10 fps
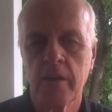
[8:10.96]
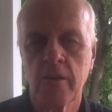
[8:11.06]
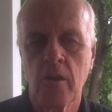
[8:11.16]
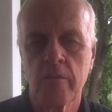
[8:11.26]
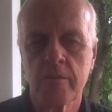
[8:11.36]

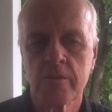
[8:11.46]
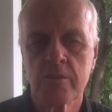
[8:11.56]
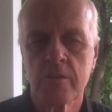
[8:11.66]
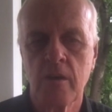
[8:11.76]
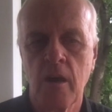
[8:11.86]
all of
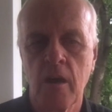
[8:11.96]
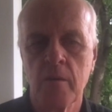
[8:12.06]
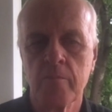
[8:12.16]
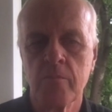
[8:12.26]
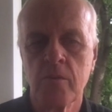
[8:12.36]
this.
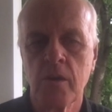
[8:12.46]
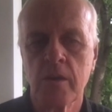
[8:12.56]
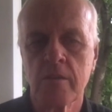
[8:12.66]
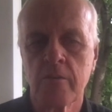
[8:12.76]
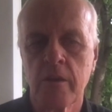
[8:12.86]
Um, you
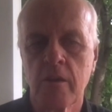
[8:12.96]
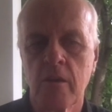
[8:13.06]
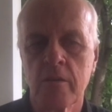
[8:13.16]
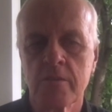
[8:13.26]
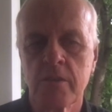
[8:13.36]
get the credit
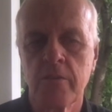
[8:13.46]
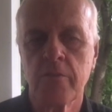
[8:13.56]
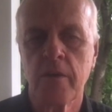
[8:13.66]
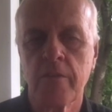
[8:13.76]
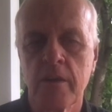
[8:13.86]
card,
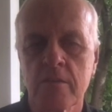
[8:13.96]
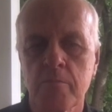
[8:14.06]
75,000